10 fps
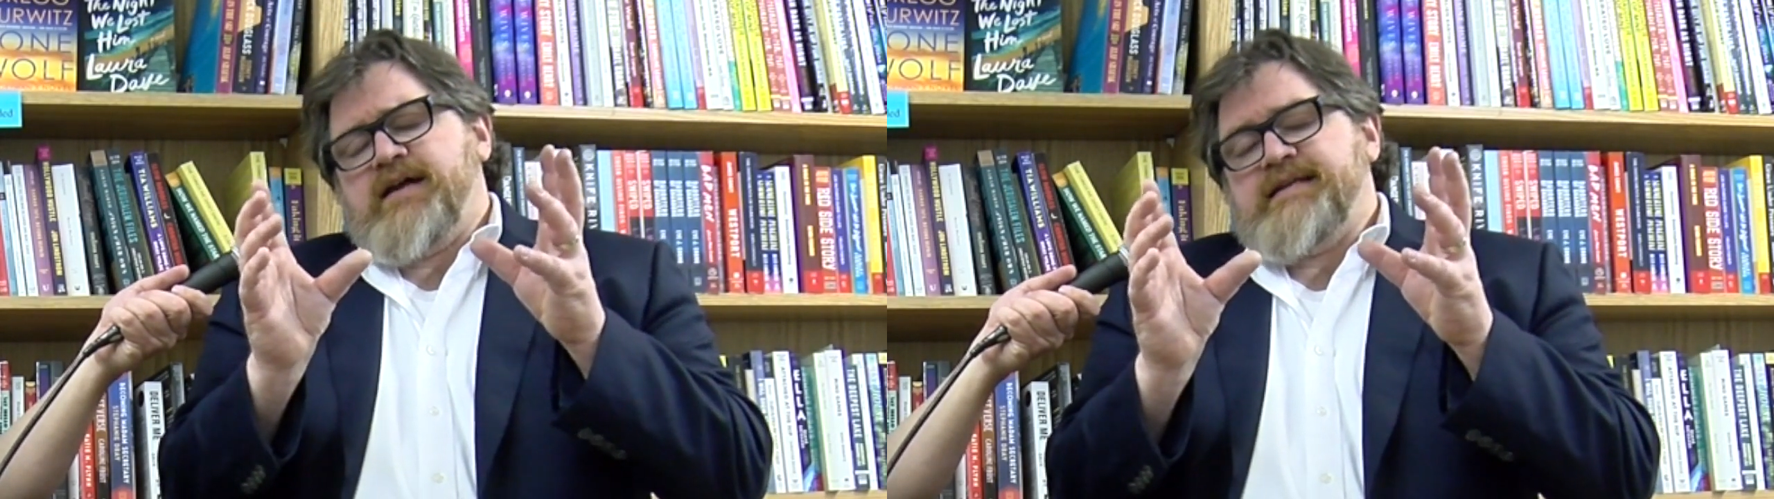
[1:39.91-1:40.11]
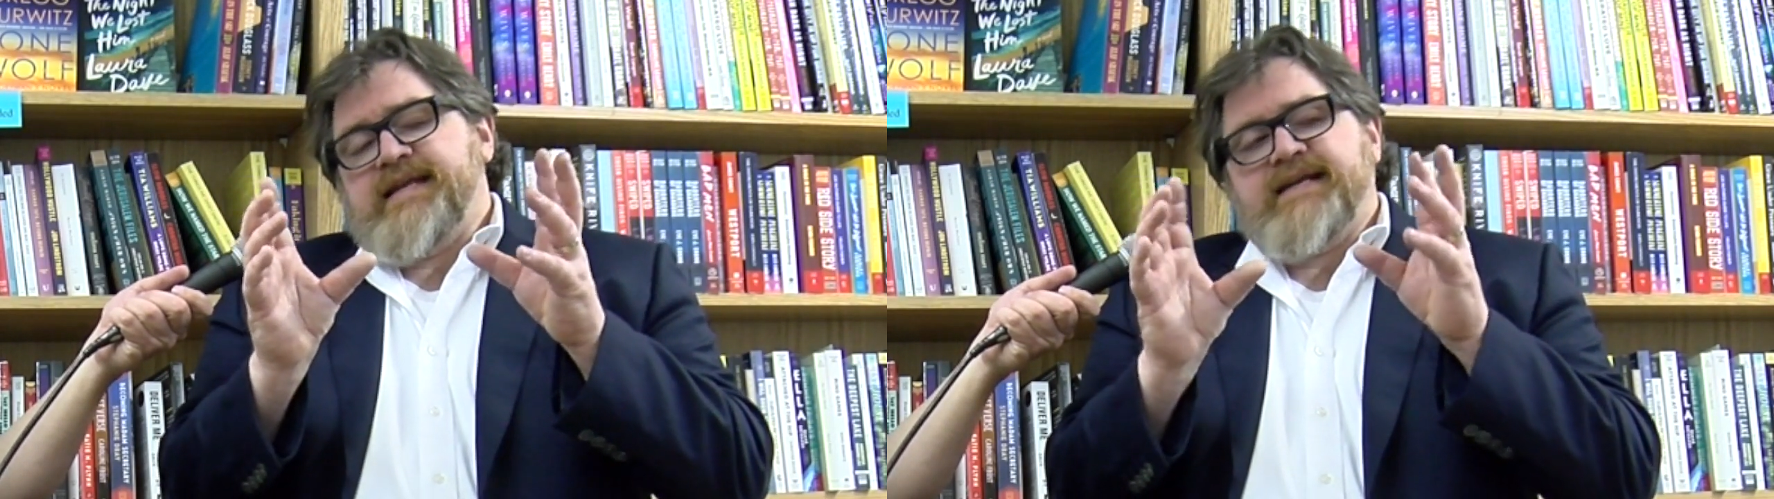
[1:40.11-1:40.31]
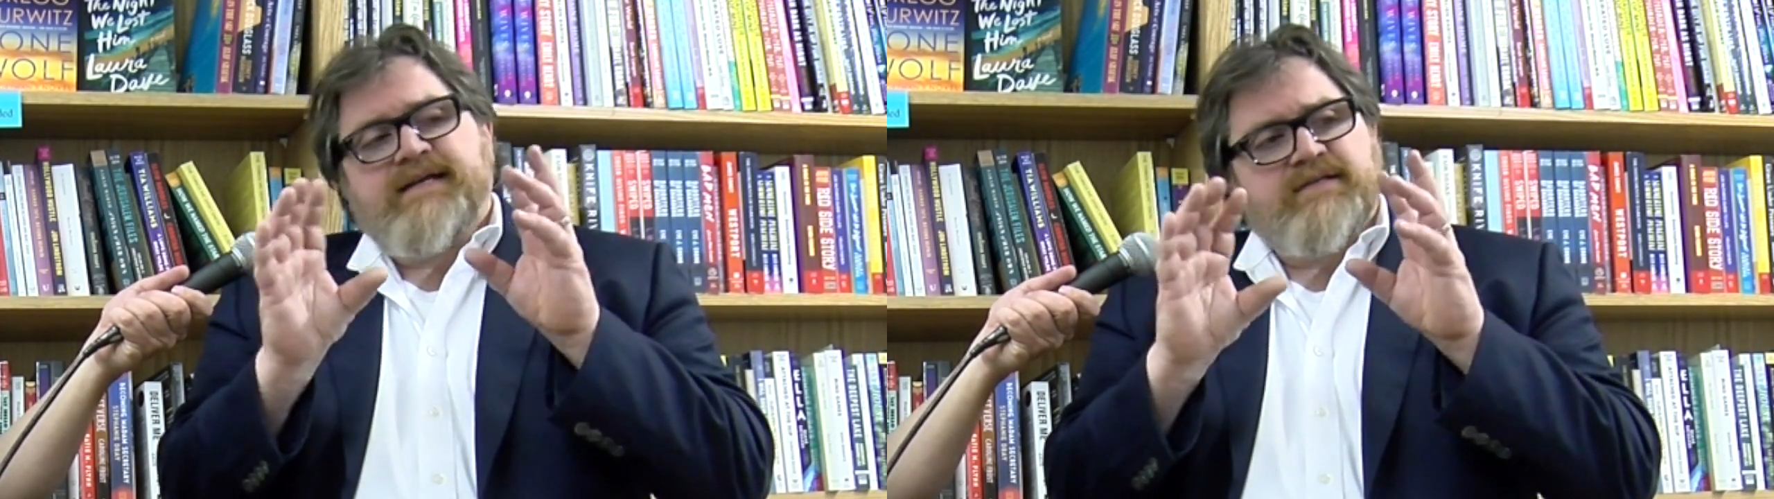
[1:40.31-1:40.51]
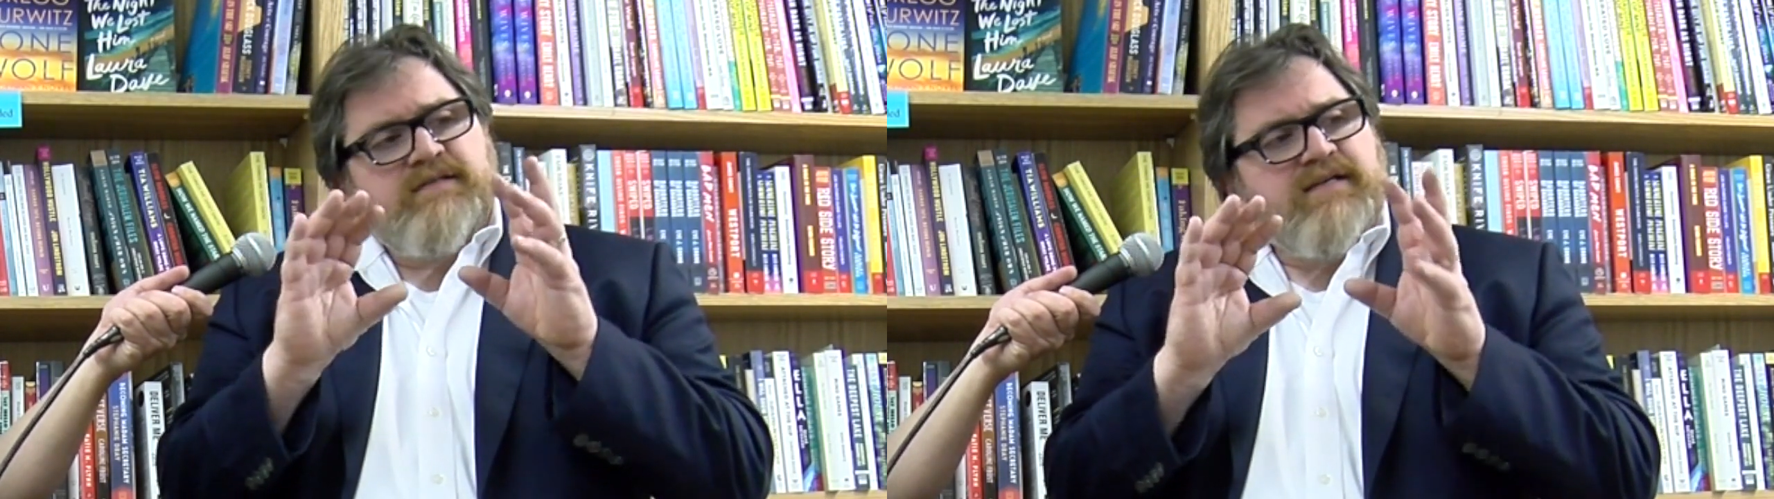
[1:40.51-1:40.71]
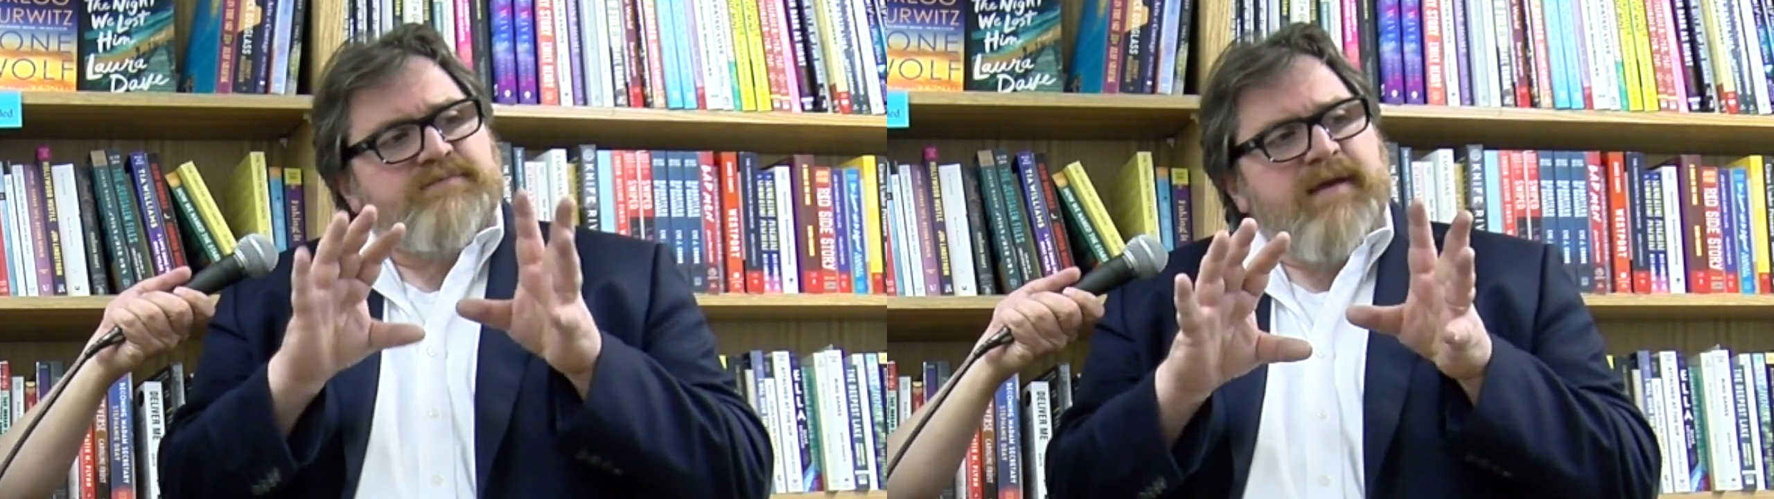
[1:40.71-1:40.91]
need
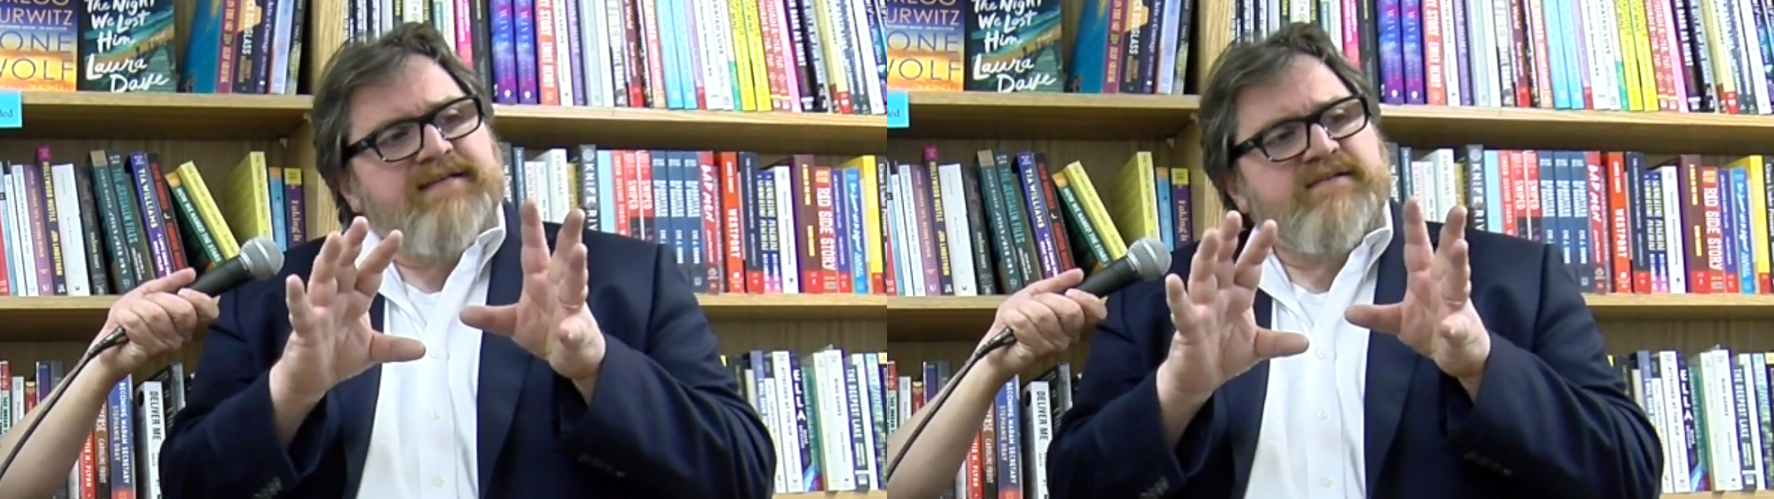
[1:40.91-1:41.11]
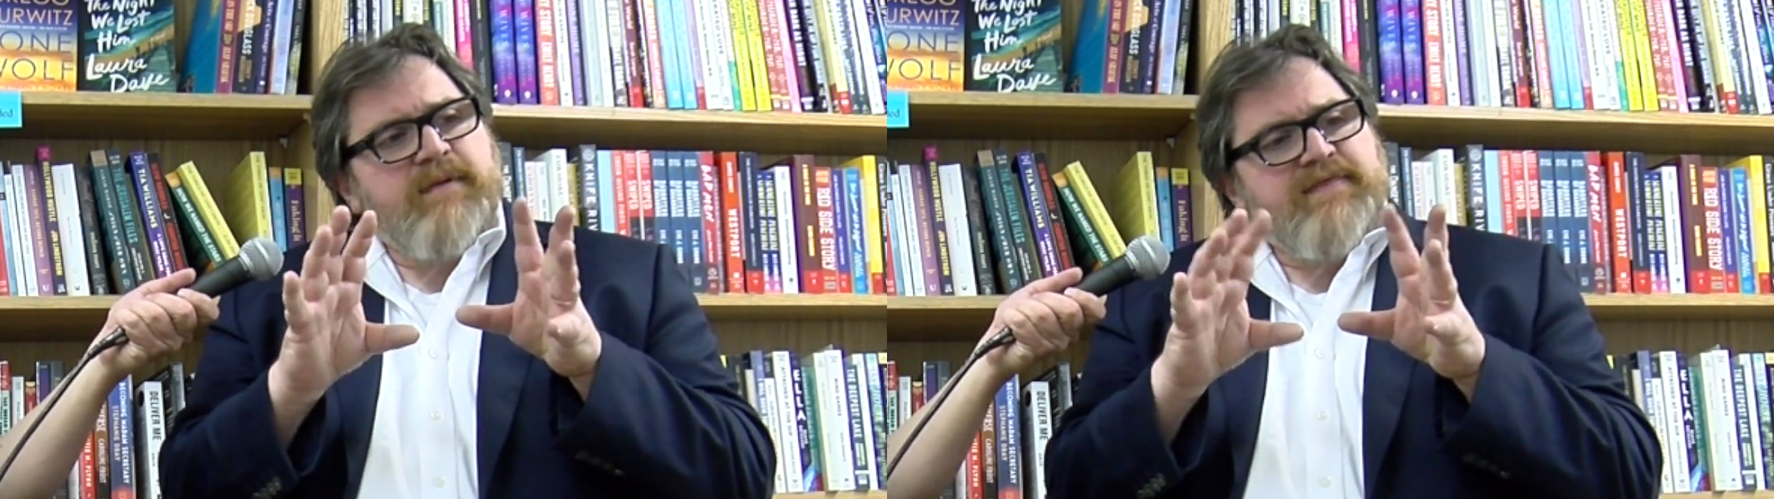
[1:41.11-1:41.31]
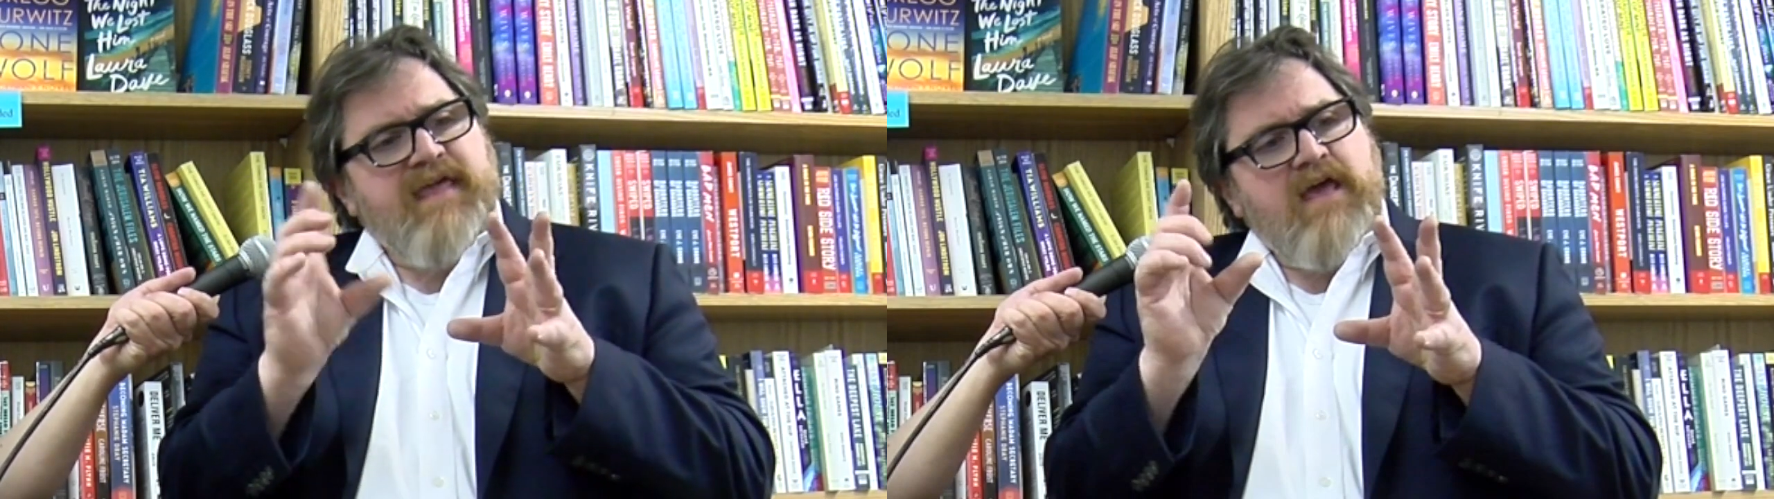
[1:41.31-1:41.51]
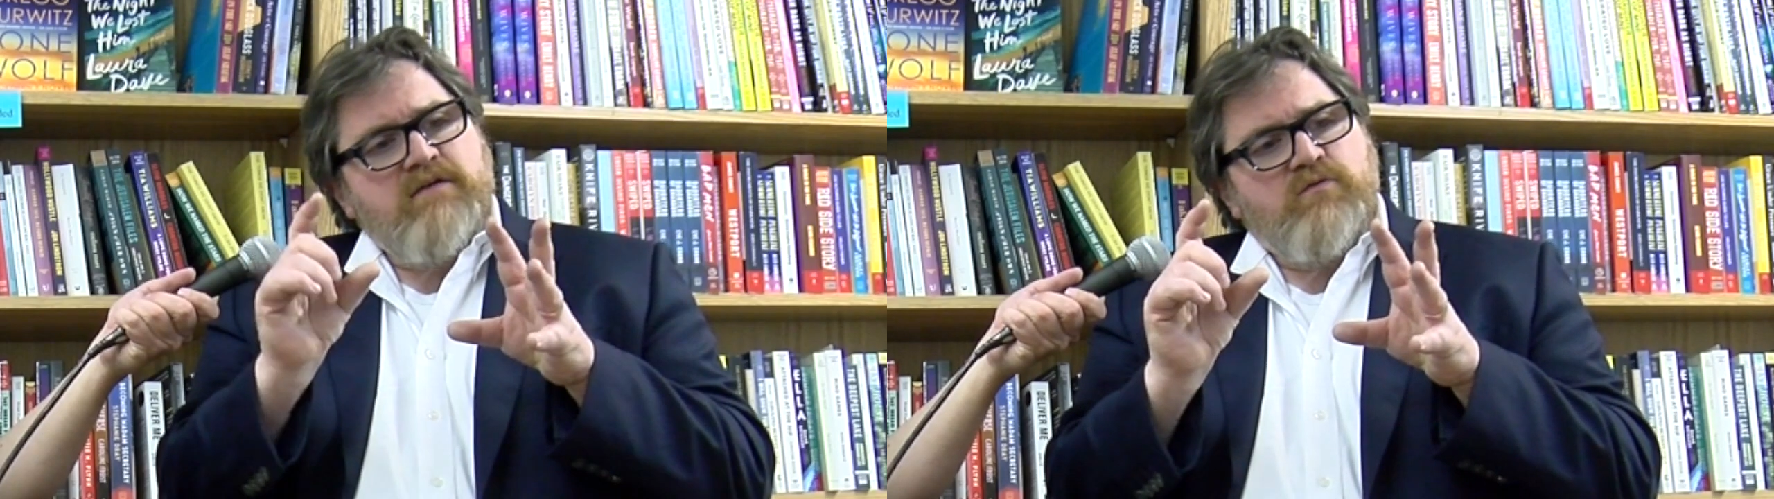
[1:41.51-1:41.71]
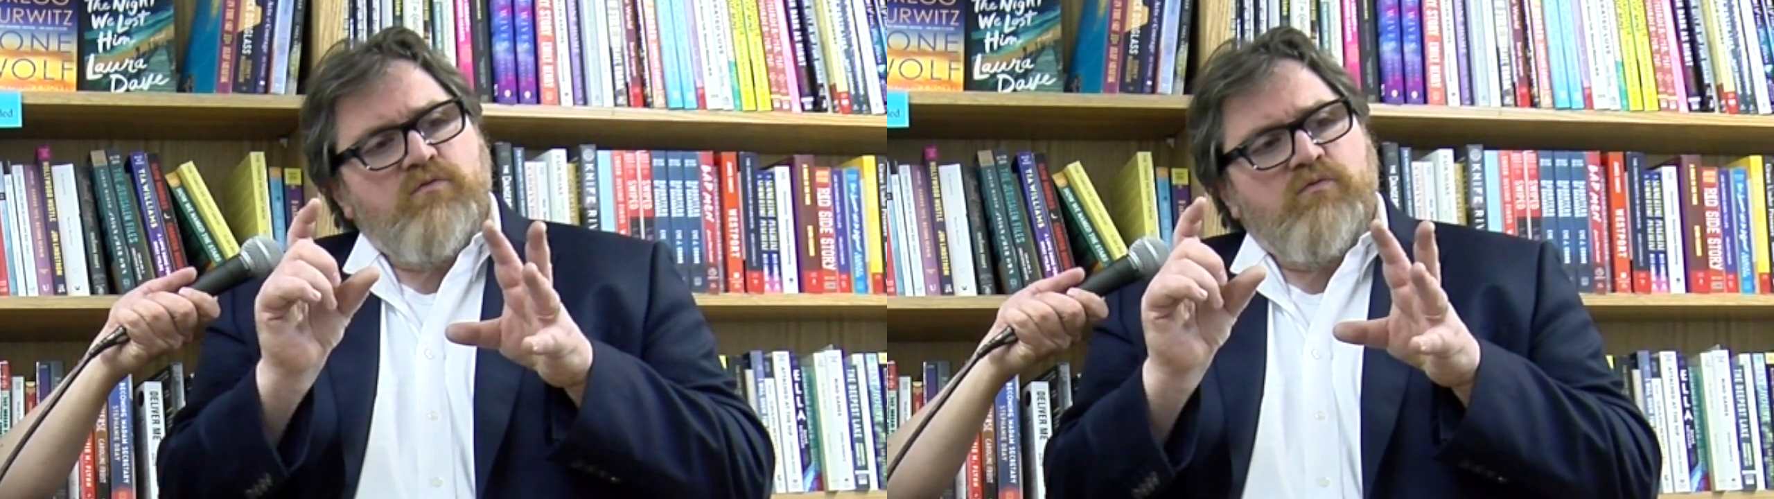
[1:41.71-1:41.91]
a space about that